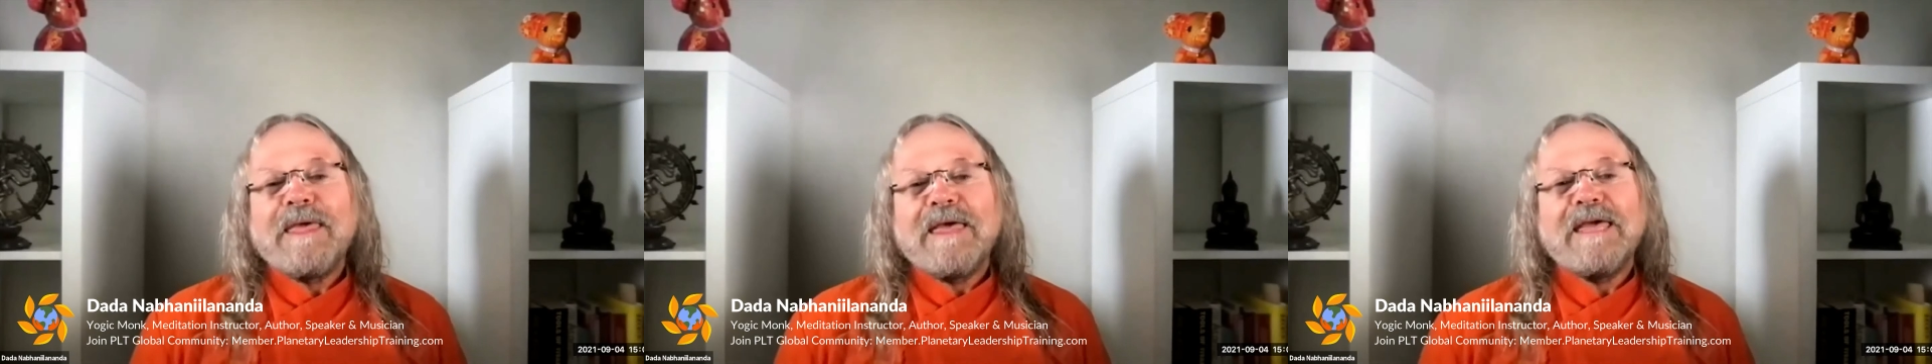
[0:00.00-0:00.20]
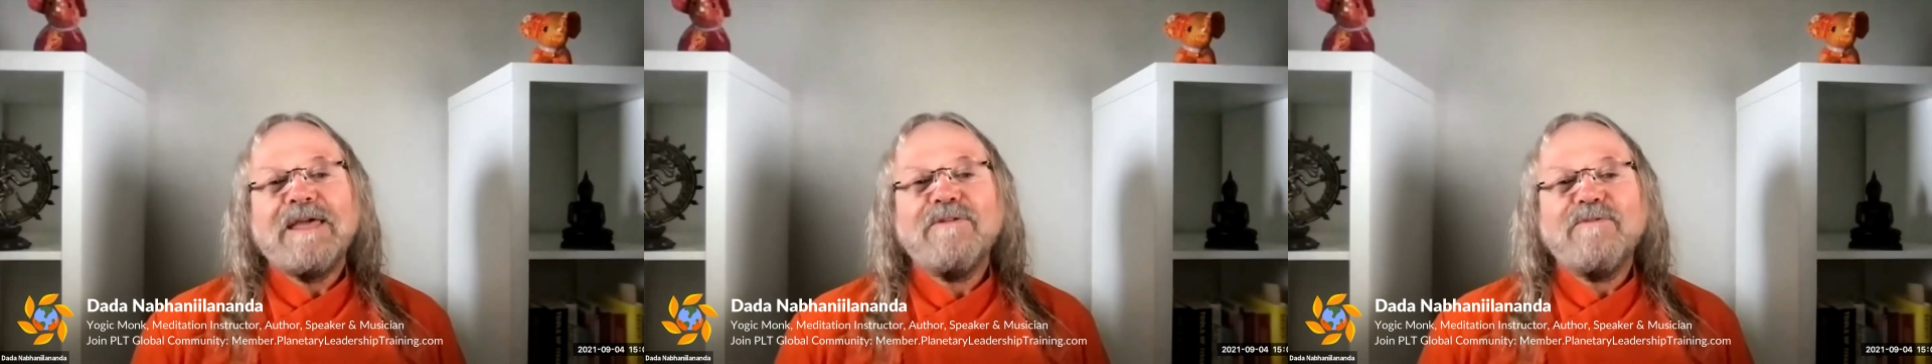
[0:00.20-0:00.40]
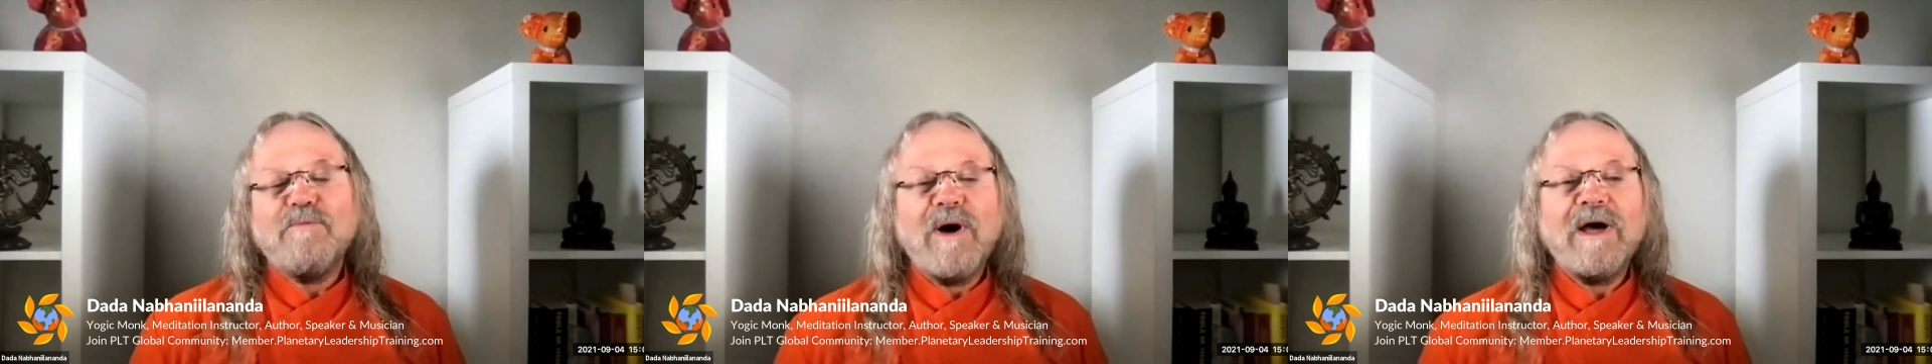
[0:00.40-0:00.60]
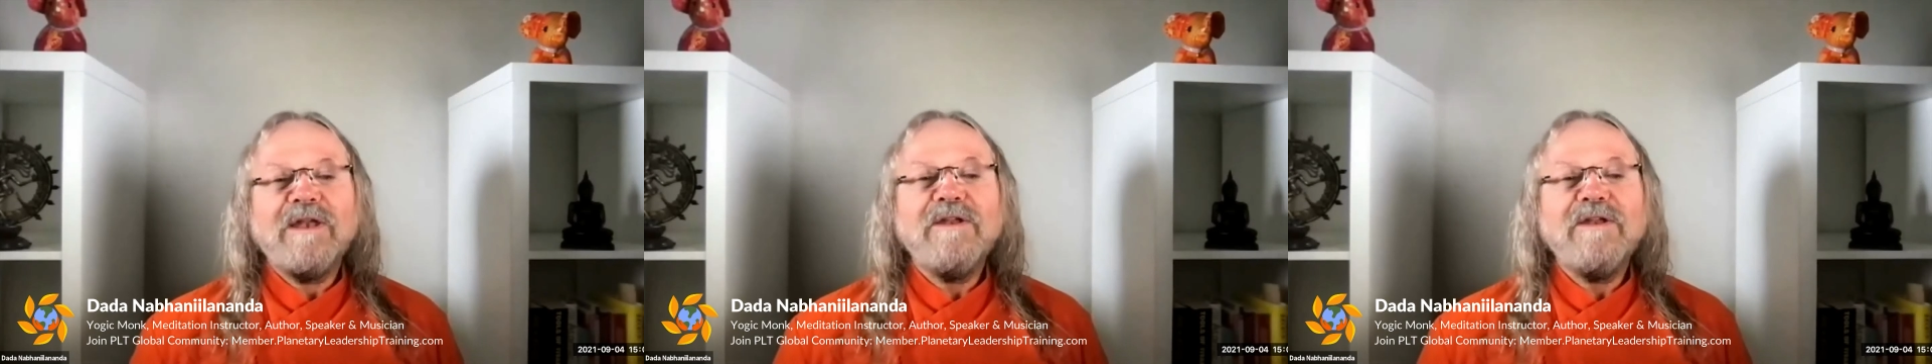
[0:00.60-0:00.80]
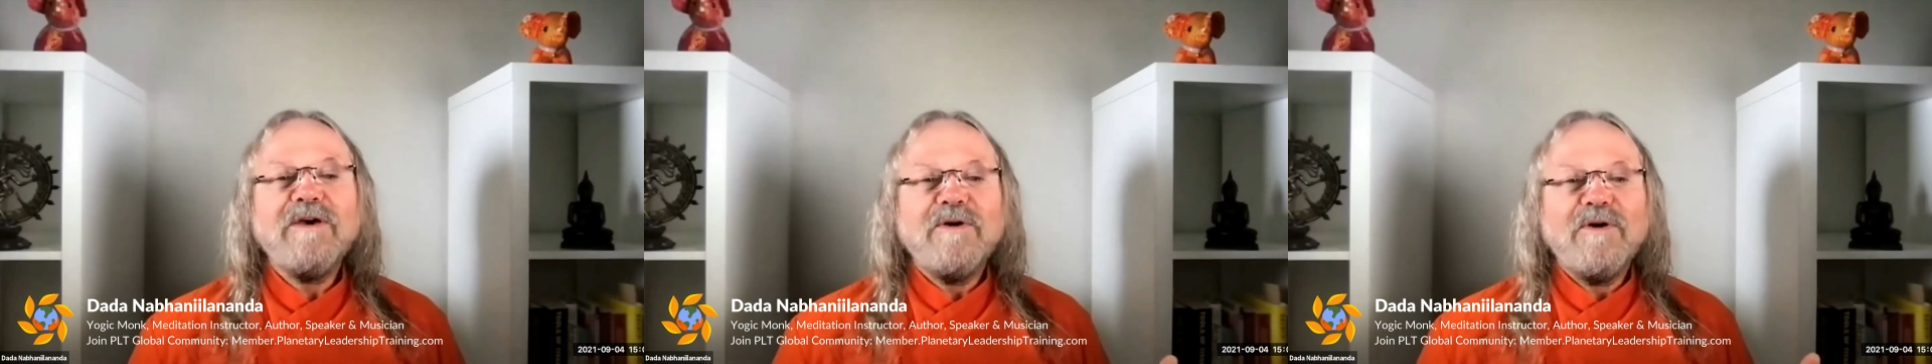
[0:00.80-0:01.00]
It's
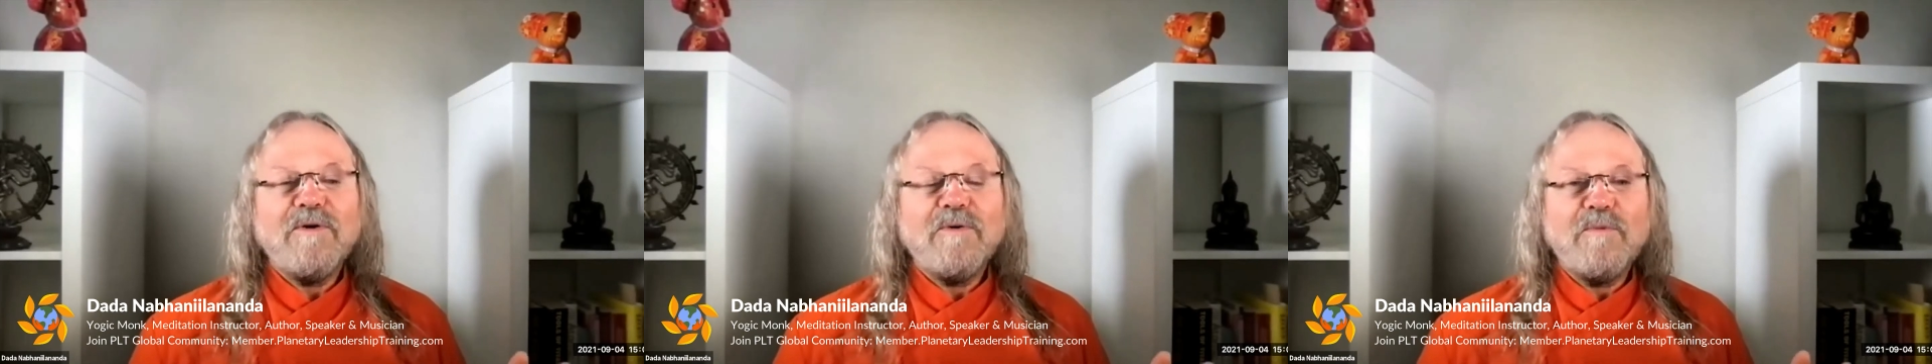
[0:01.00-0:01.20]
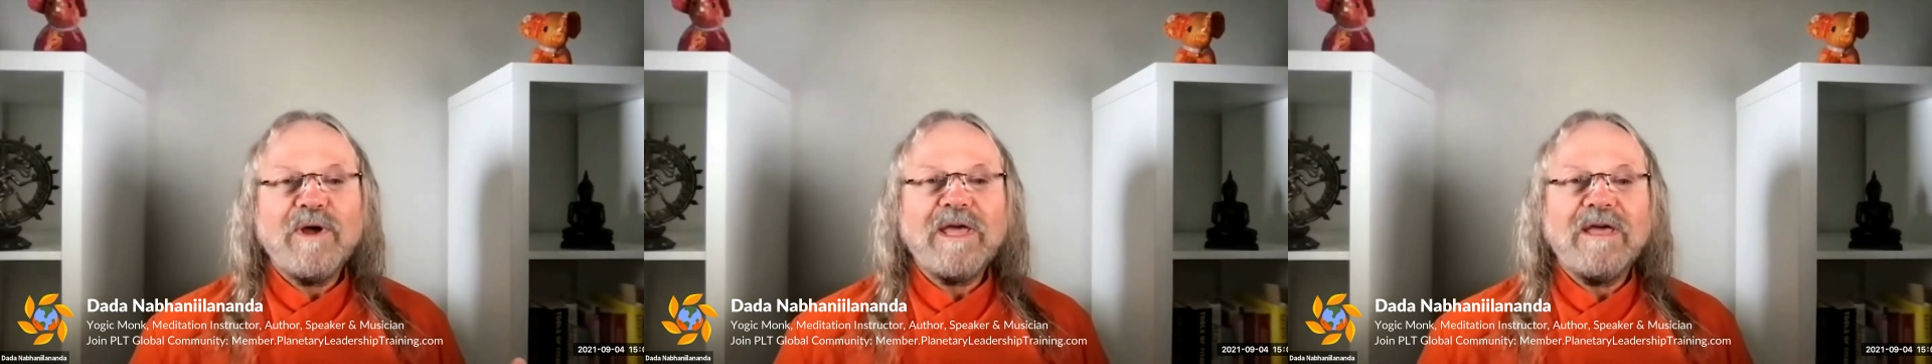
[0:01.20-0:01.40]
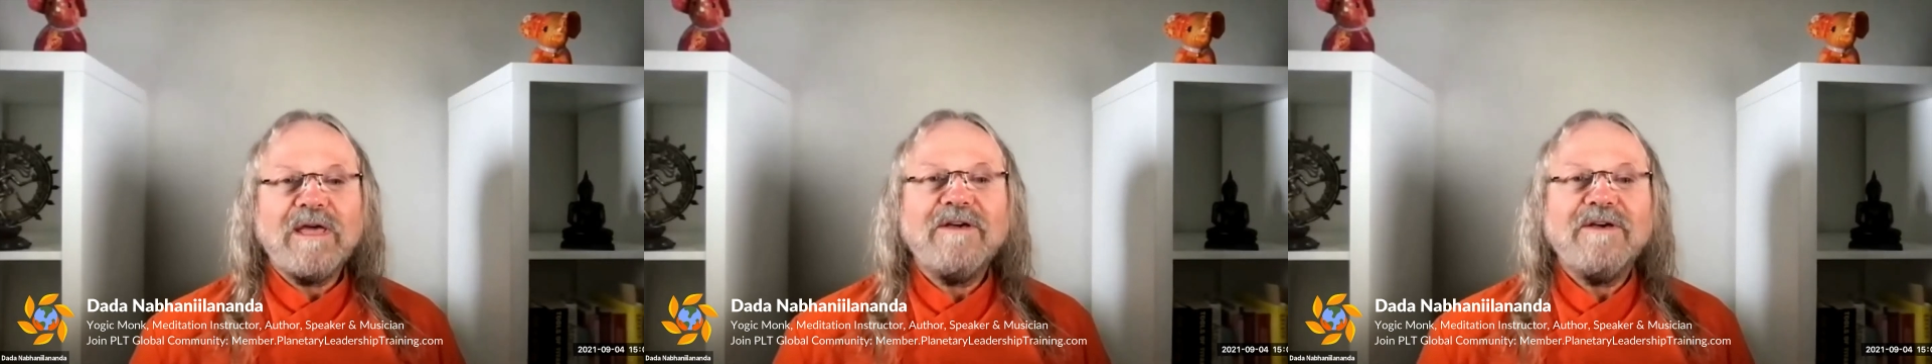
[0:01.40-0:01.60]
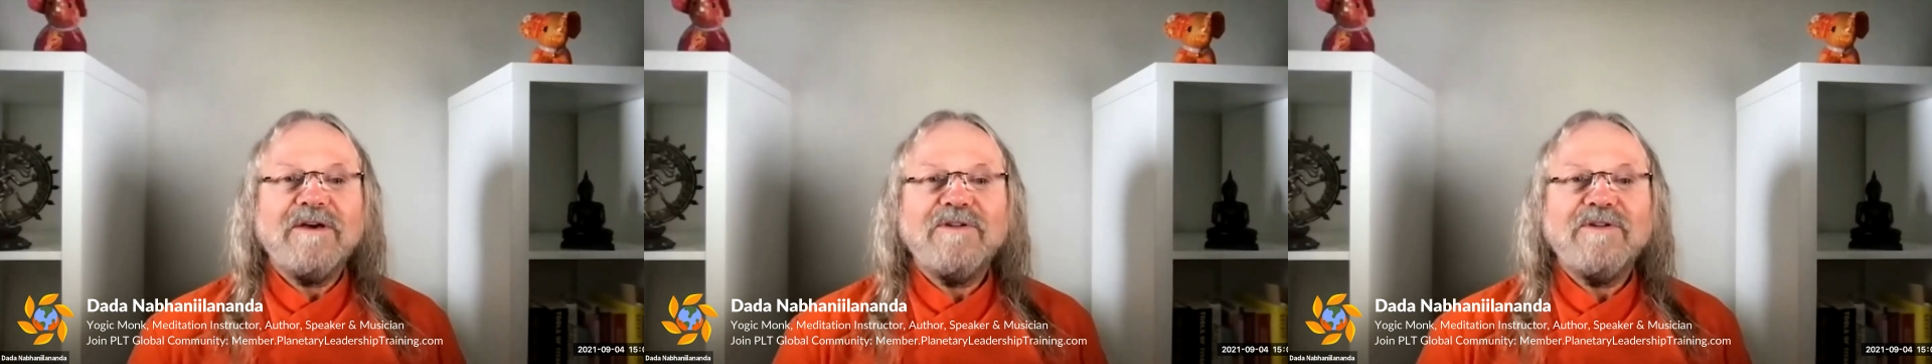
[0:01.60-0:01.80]
1 week